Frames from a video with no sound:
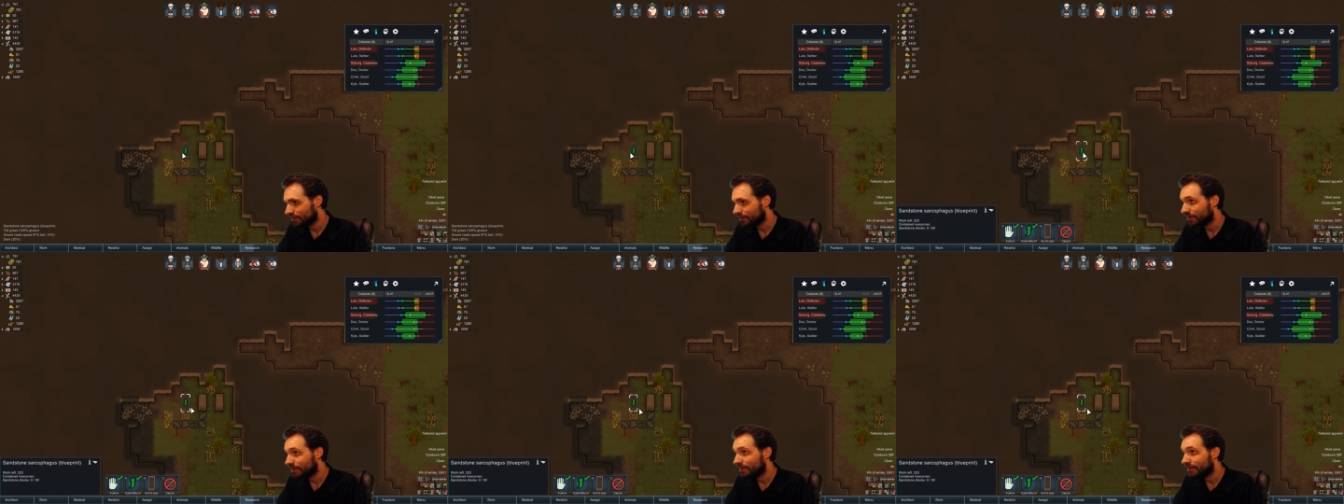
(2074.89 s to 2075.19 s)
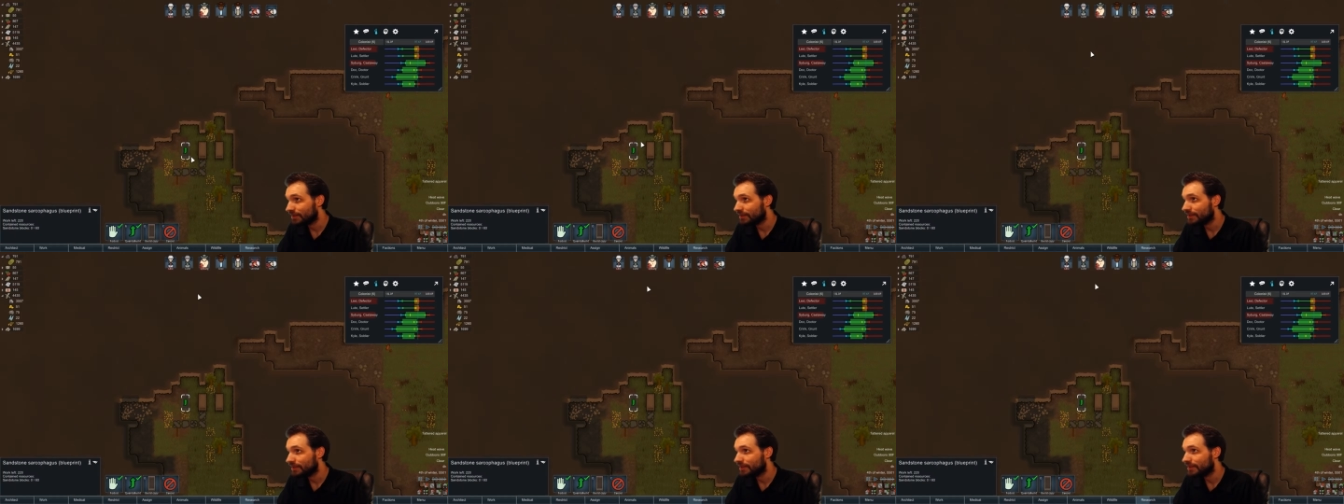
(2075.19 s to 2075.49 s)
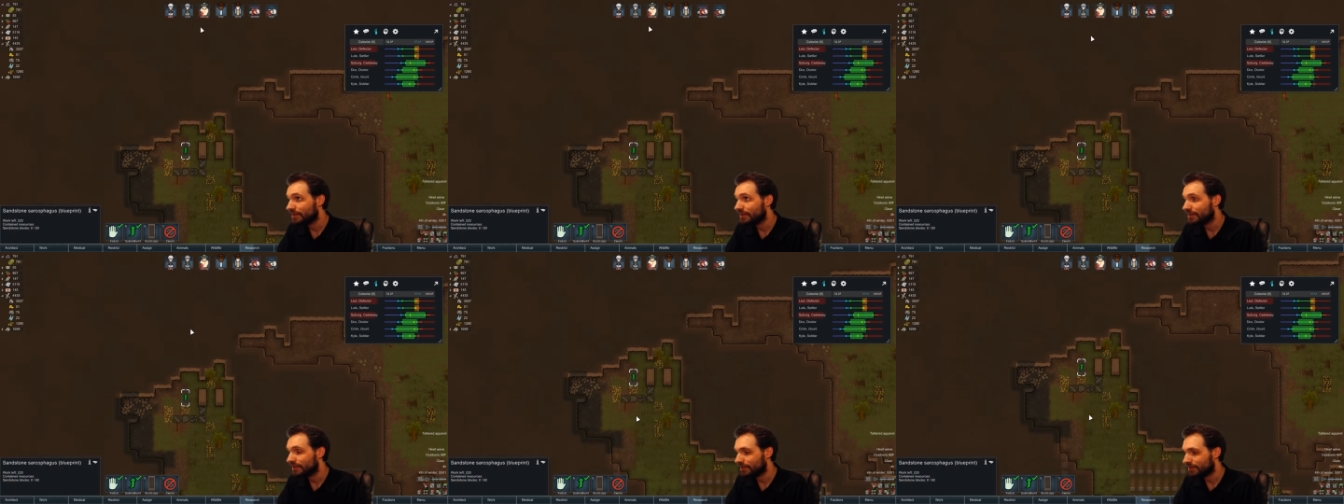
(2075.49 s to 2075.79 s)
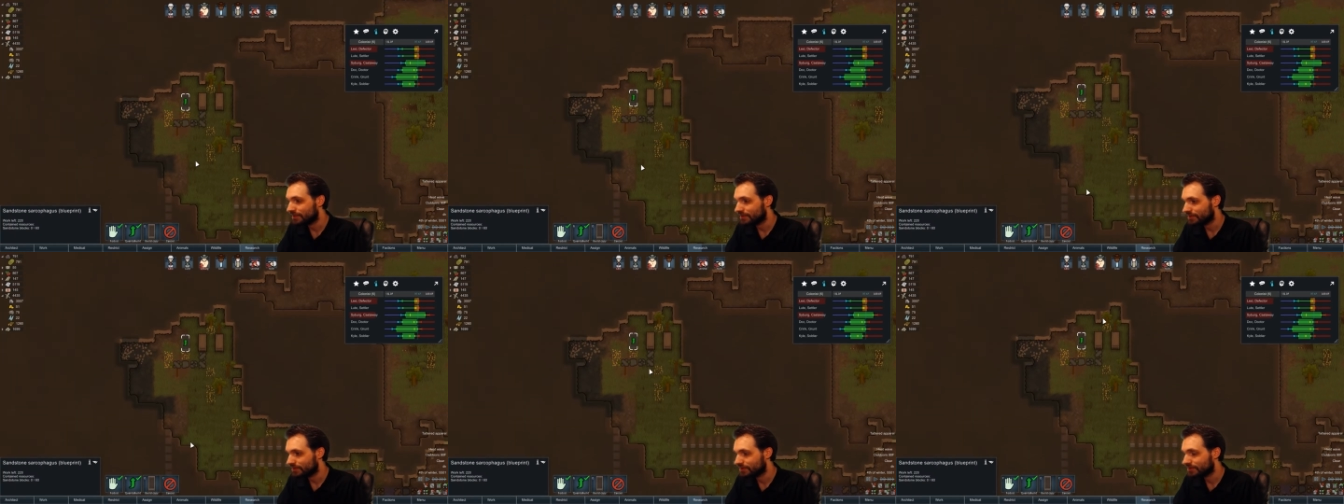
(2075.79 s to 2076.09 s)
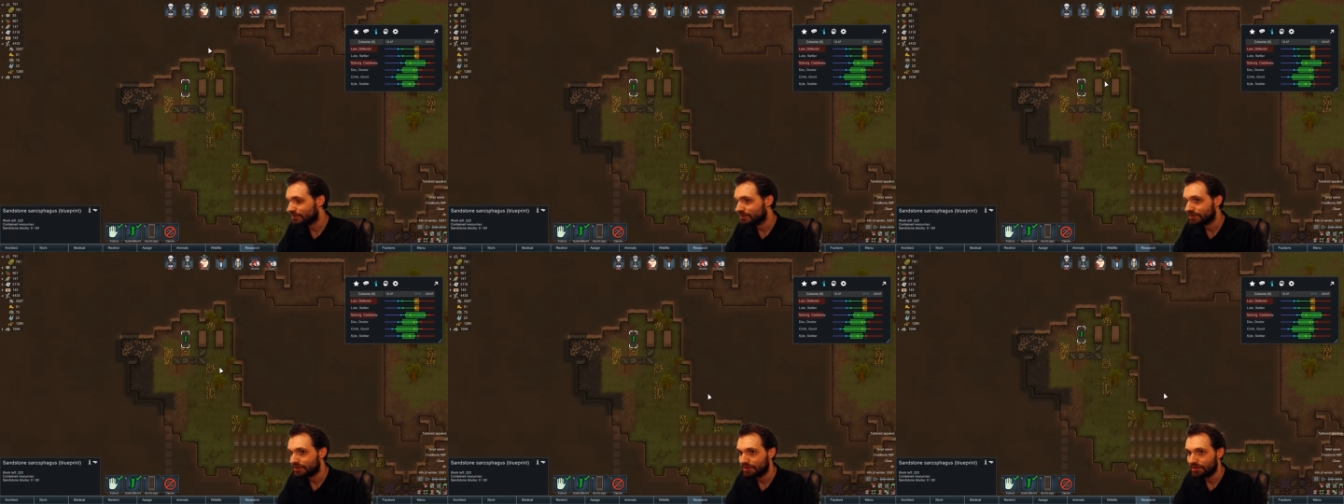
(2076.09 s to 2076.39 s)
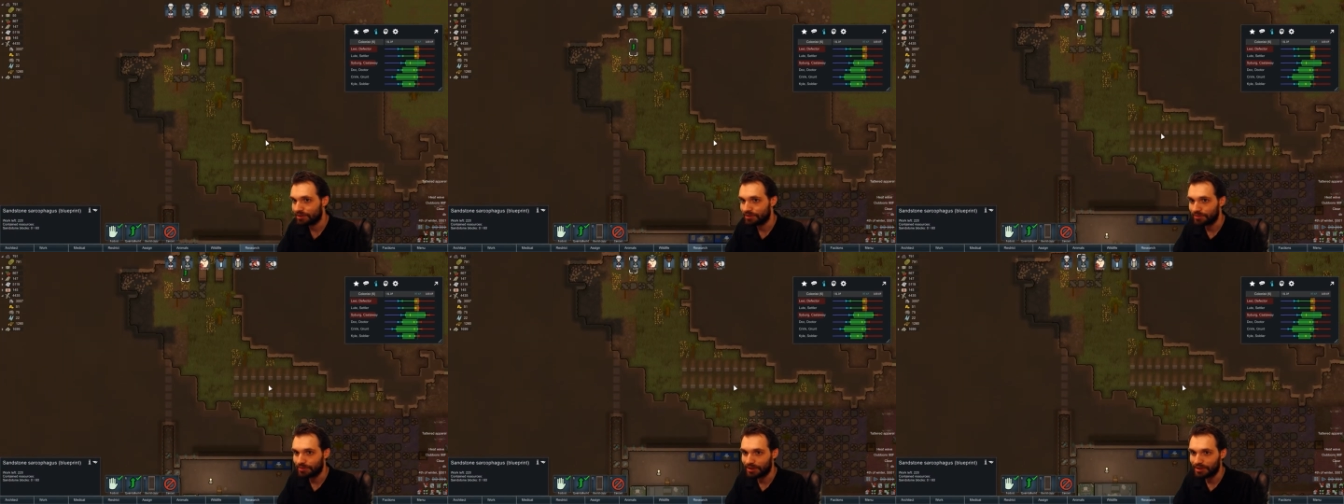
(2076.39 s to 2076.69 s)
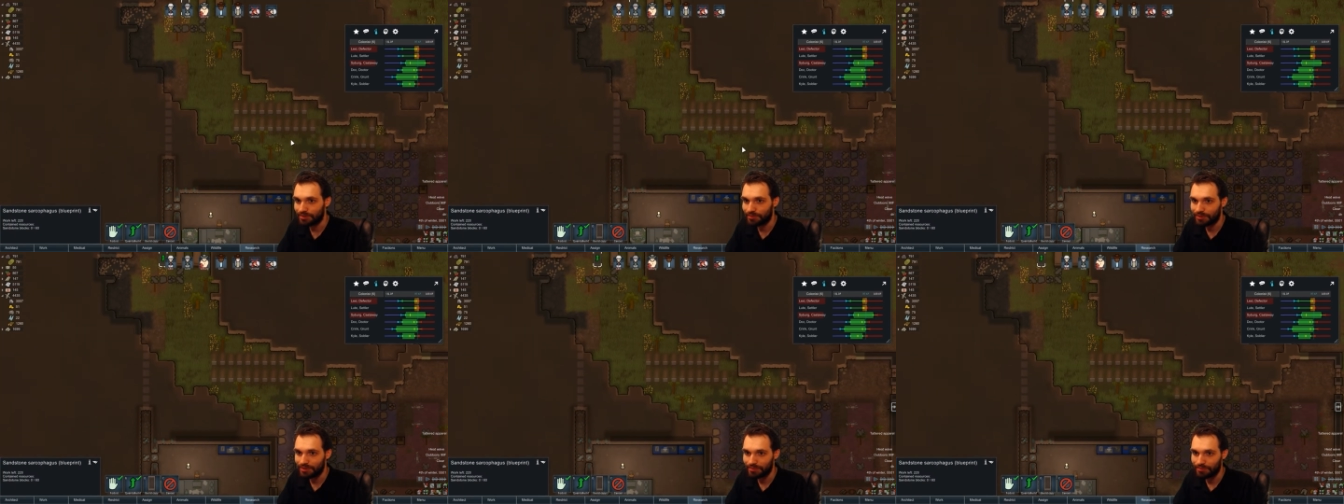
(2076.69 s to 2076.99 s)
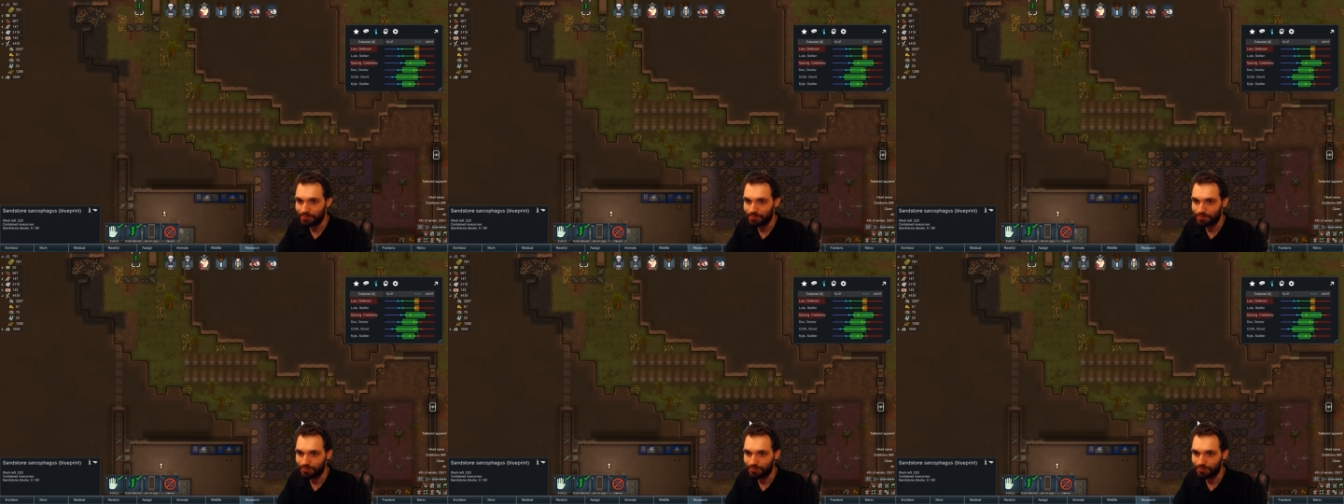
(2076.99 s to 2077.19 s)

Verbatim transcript: Uh, and, oh, I don't want to,